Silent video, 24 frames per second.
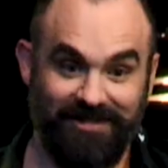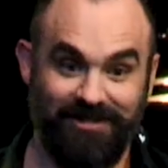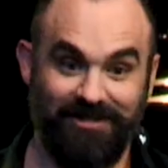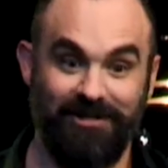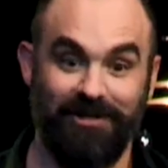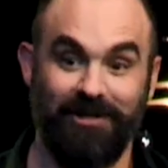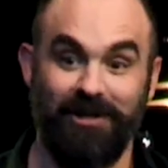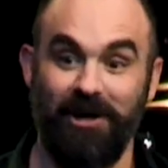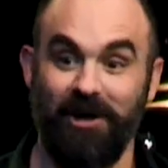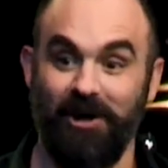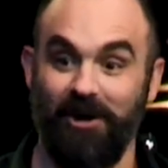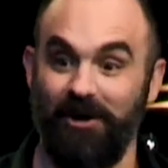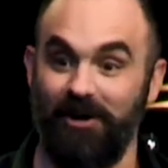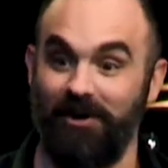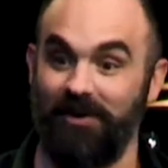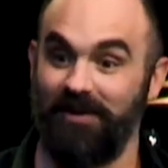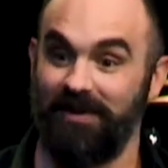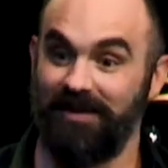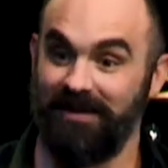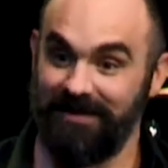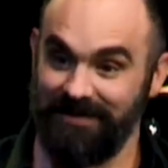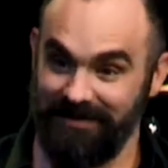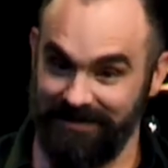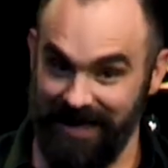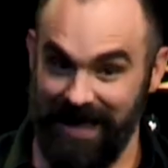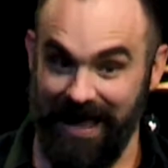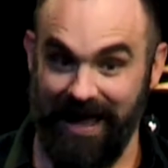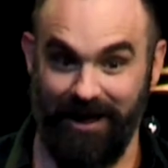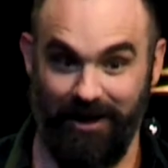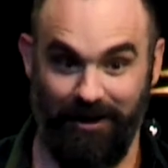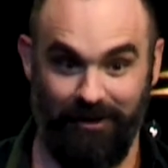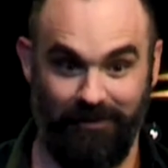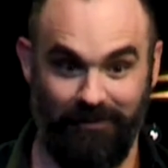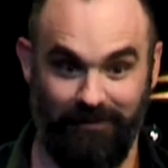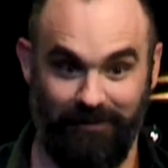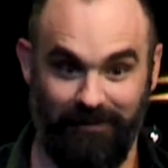to go
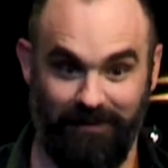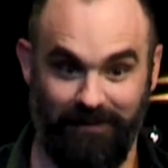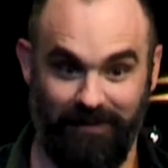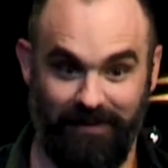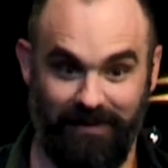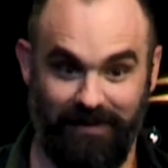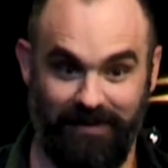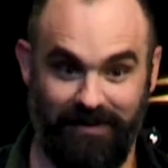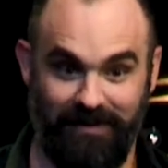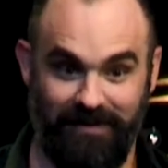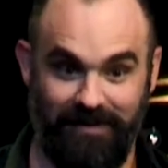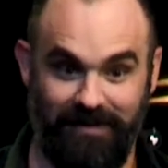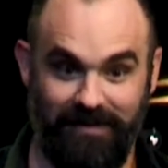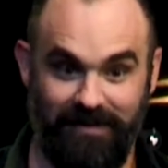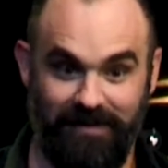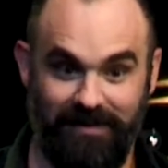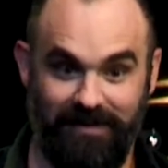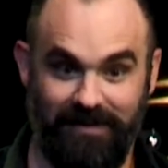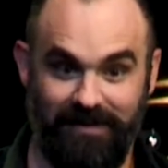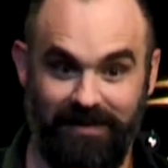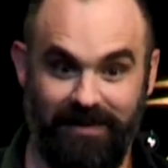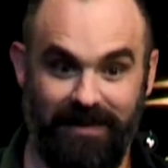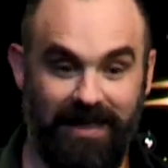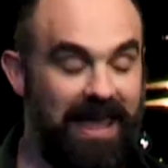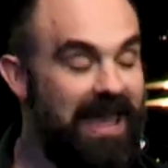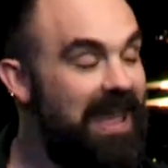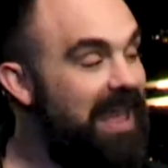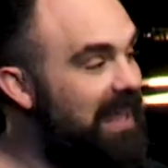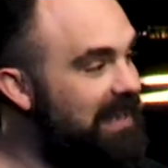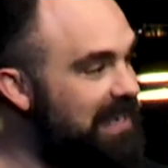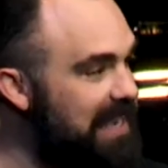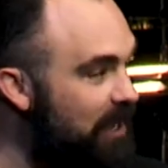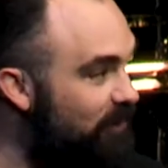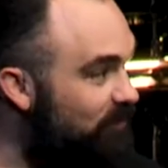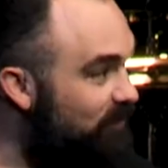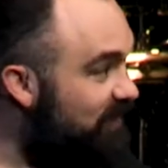down.
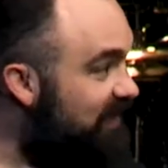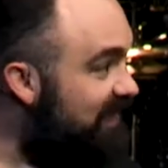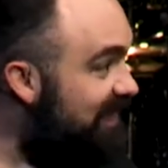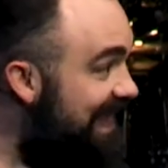Now,